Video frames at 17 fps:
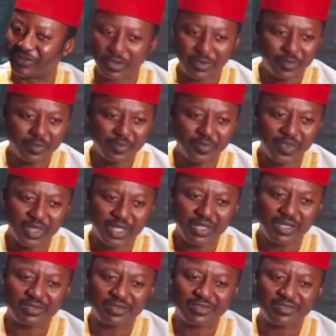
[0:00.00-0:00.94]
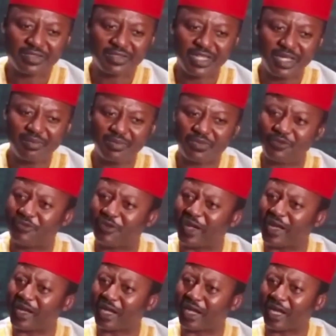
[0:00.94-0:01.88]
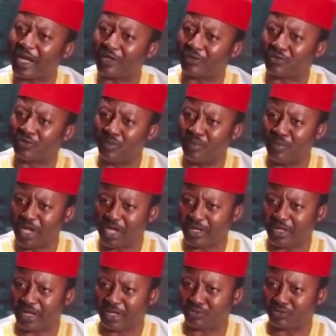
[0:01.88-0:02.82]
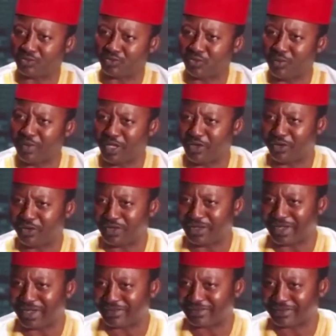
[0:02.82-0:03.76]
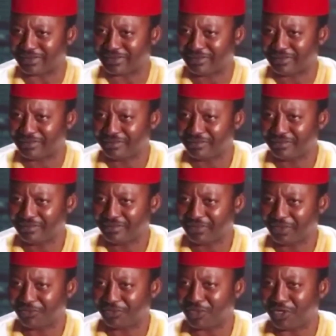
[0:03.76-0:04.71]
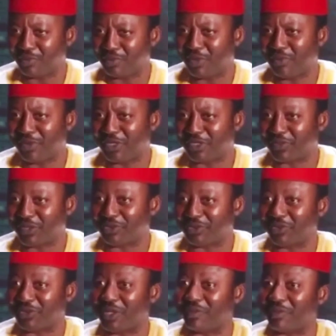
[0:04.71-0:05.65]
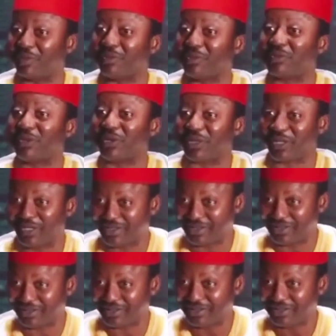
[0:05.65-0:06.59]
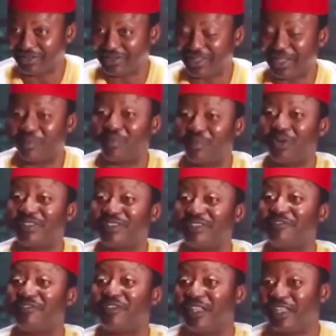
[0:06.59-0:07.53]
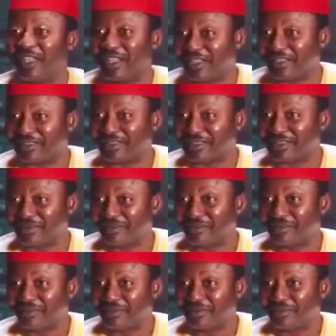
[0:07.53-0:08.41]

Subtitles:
So it seems very clear to me and to so many others. If you're in the public space, you hear people talking and pointing fingers.